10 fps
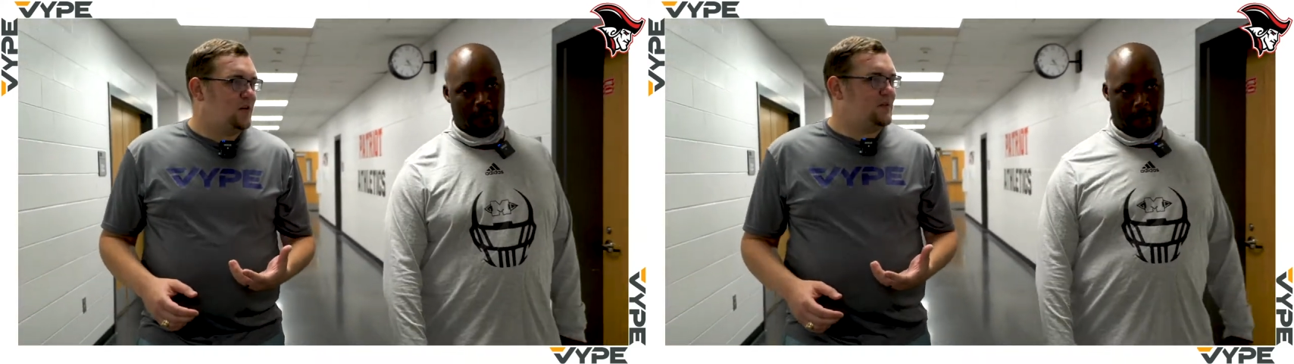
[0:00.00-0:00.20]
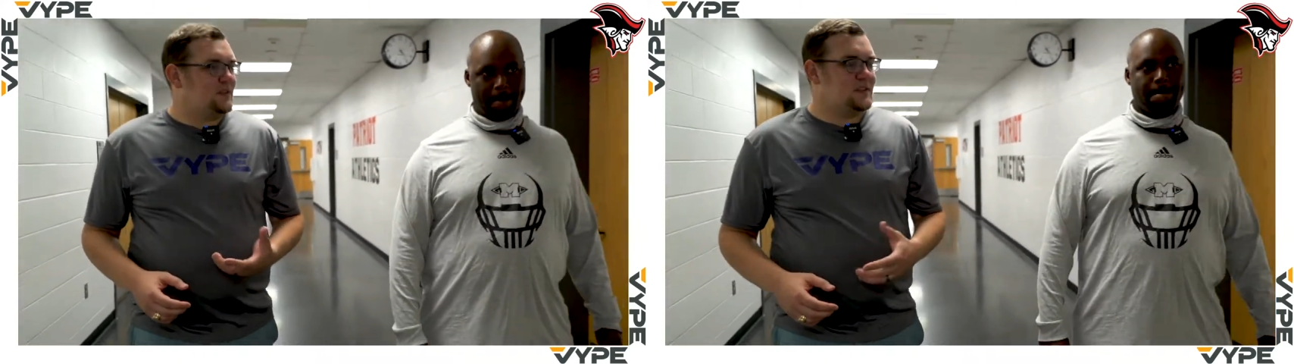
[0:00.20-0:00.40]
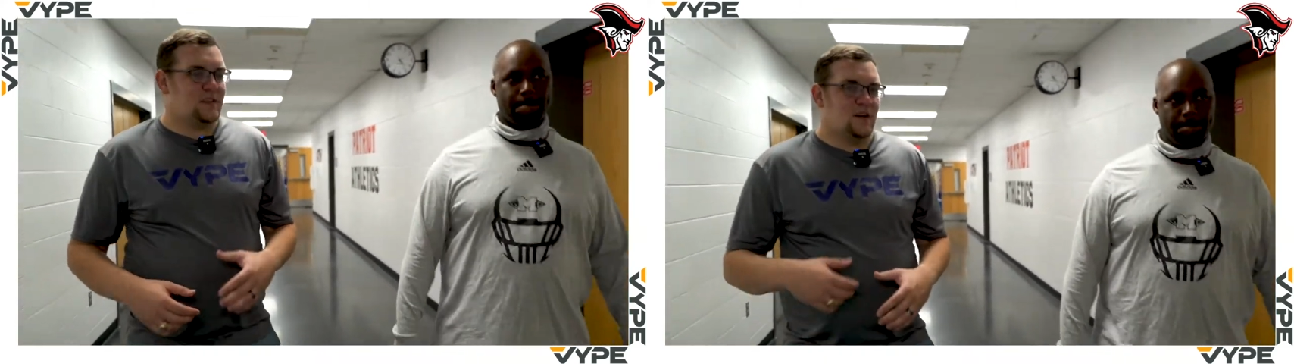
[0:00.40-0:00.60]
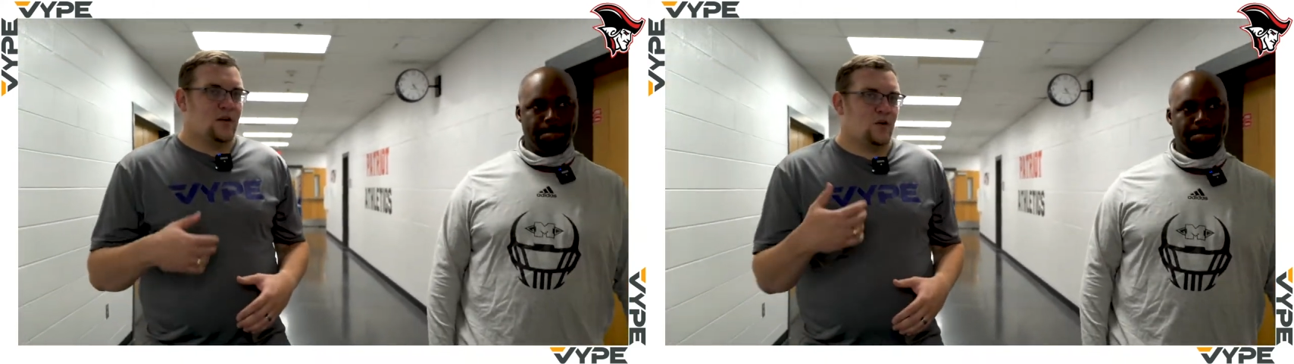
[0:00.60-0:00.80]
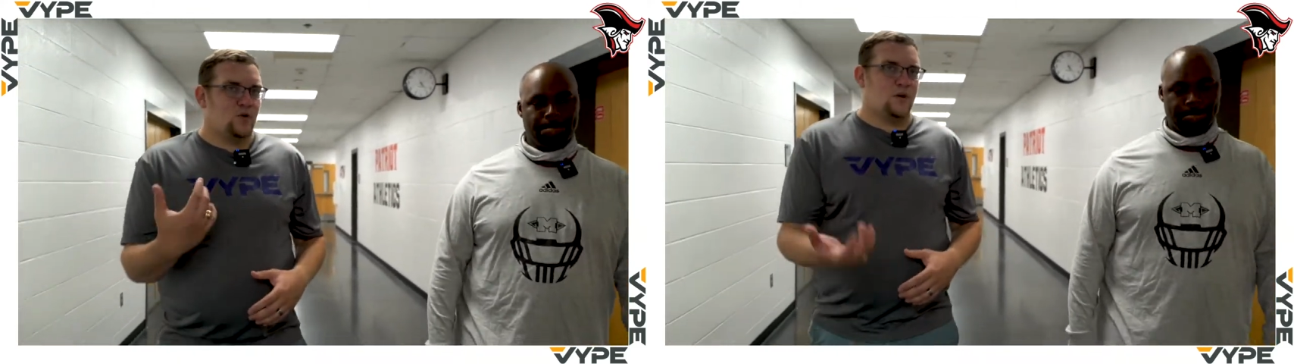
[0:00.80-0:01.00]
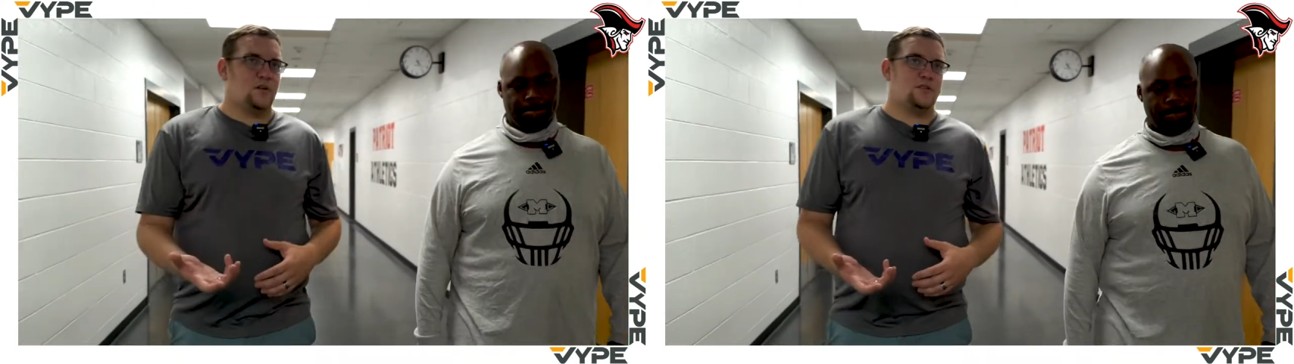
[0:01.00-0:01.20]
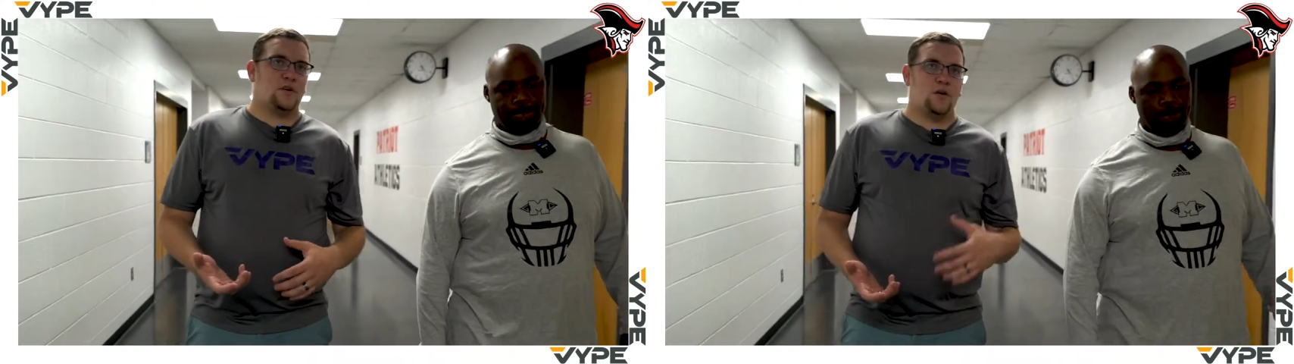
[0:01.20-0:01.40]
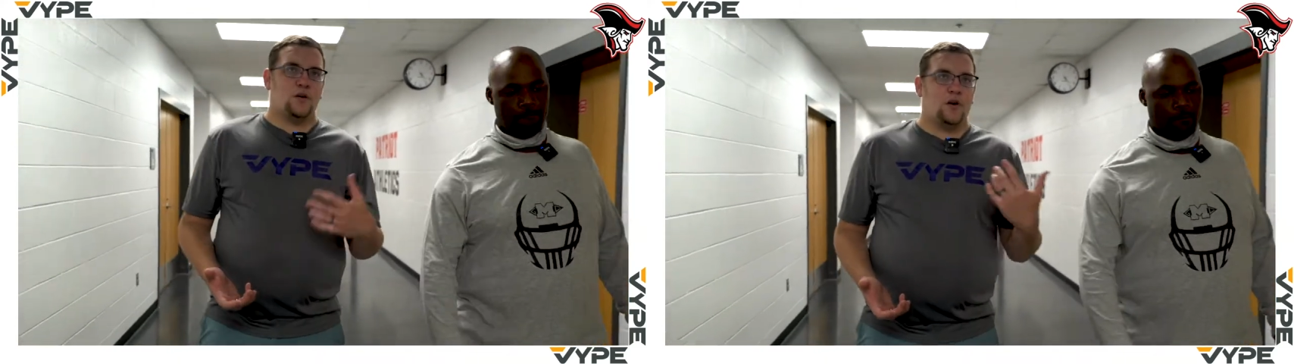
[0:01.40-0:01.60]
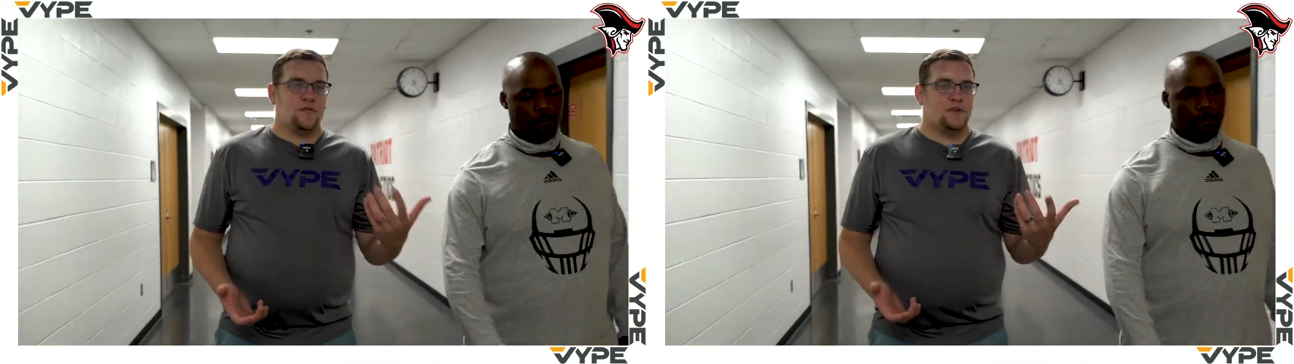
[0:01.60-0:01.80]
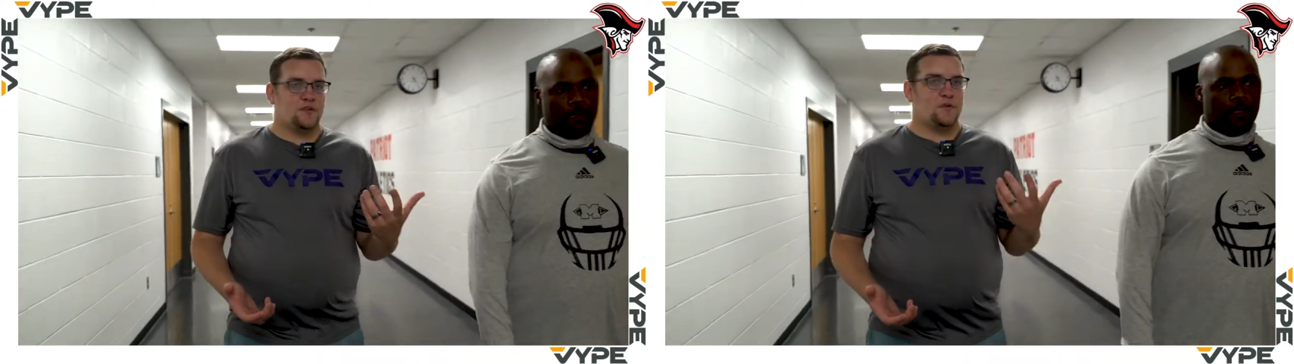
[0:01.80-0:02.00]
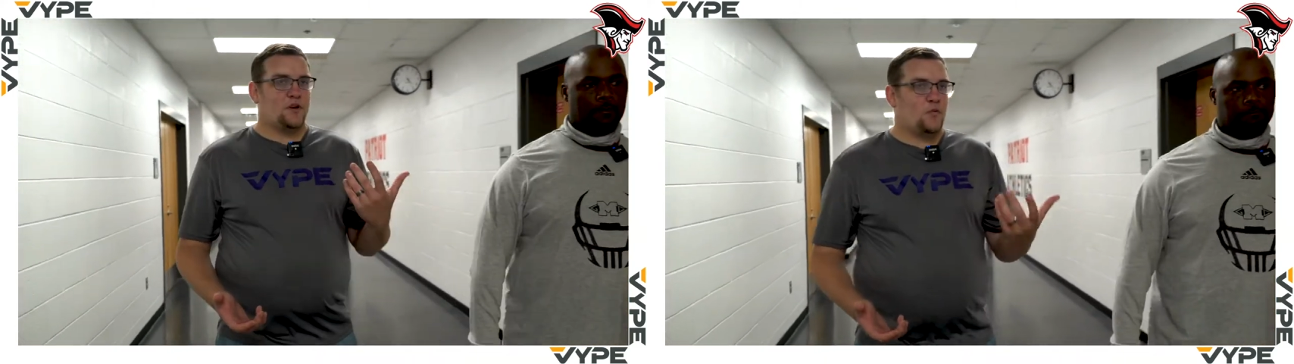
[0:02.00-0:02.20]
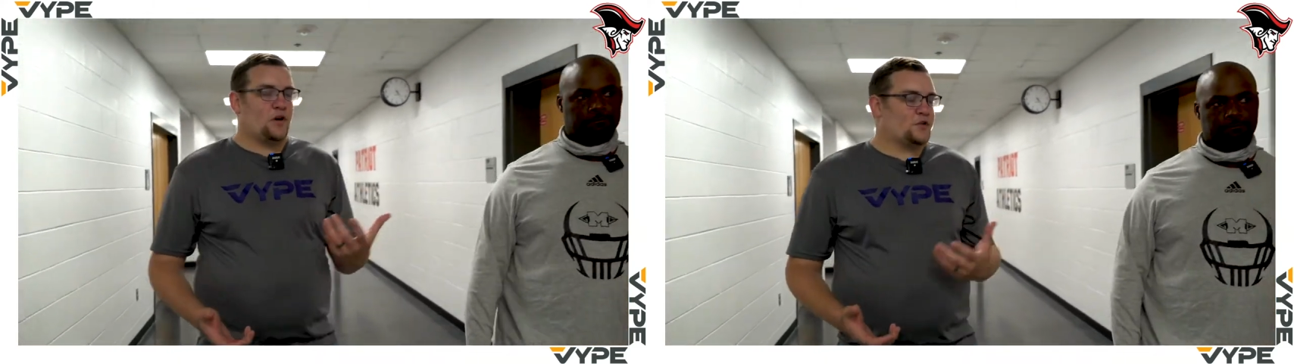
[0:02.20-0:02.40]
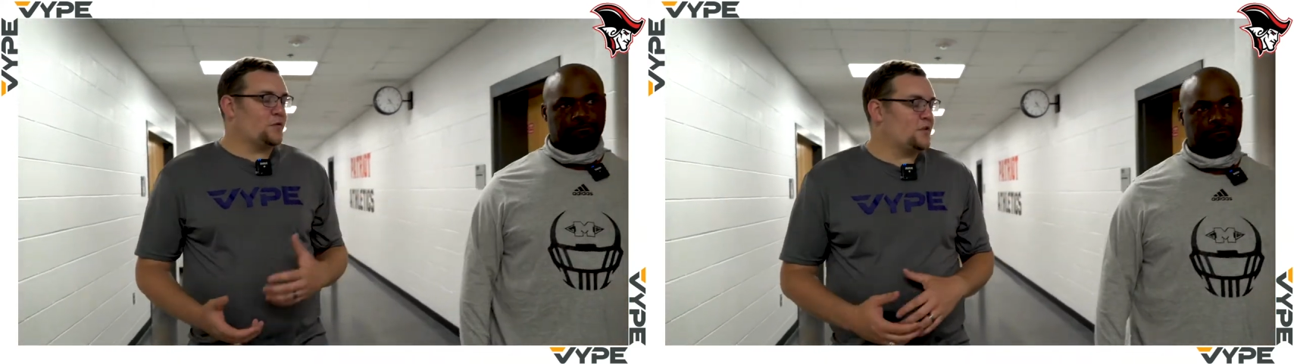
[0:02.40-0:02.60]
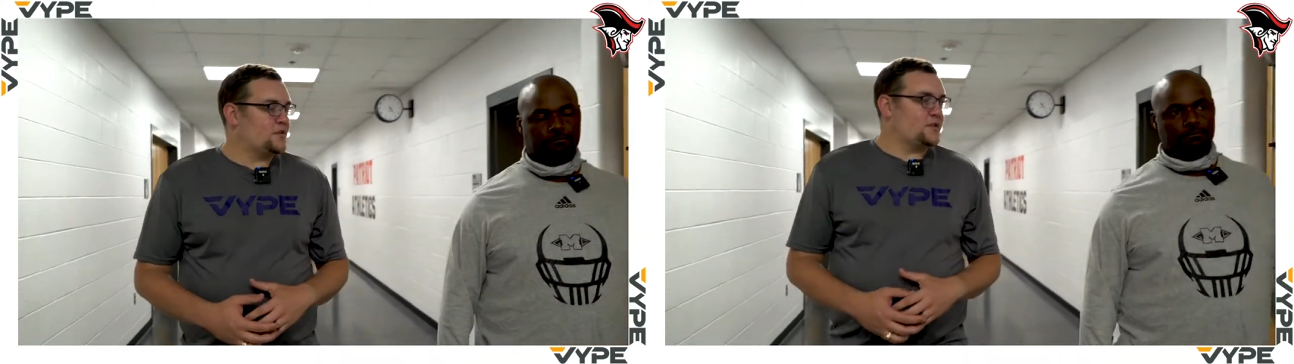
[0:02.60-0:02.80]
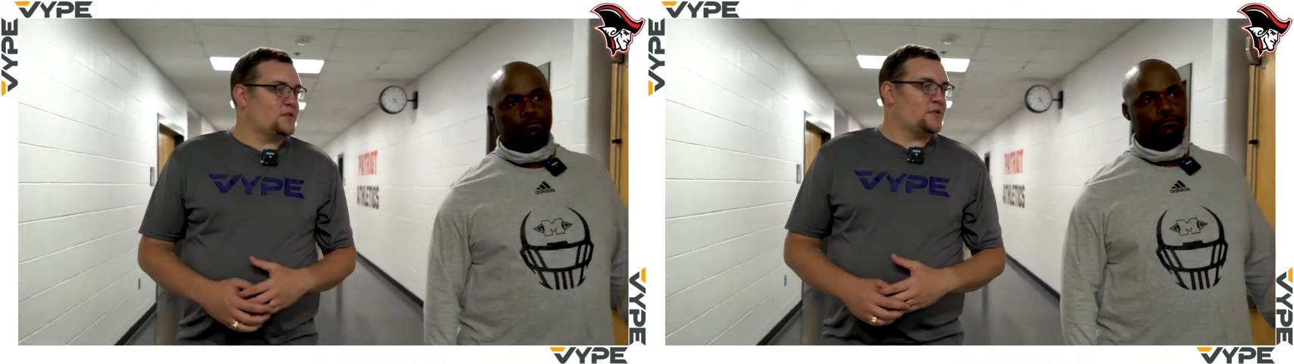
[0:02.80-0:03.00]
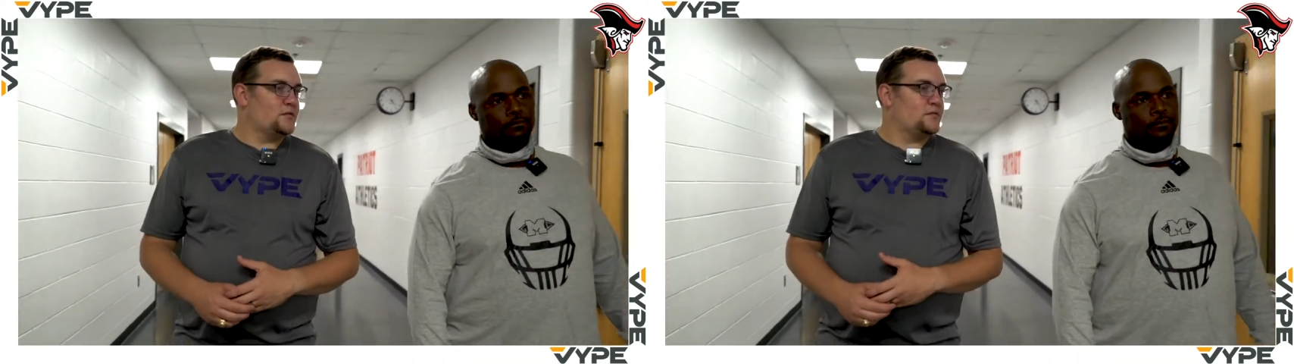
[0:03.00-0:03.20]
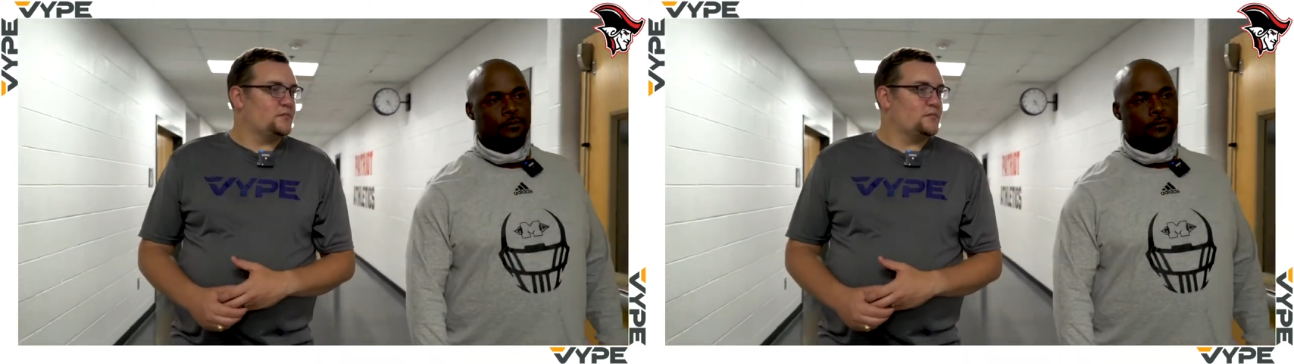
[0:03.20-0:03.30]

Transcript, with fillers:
Speaker 1: offense. Mm -hmm. Who else on offense do we need to watch for this season?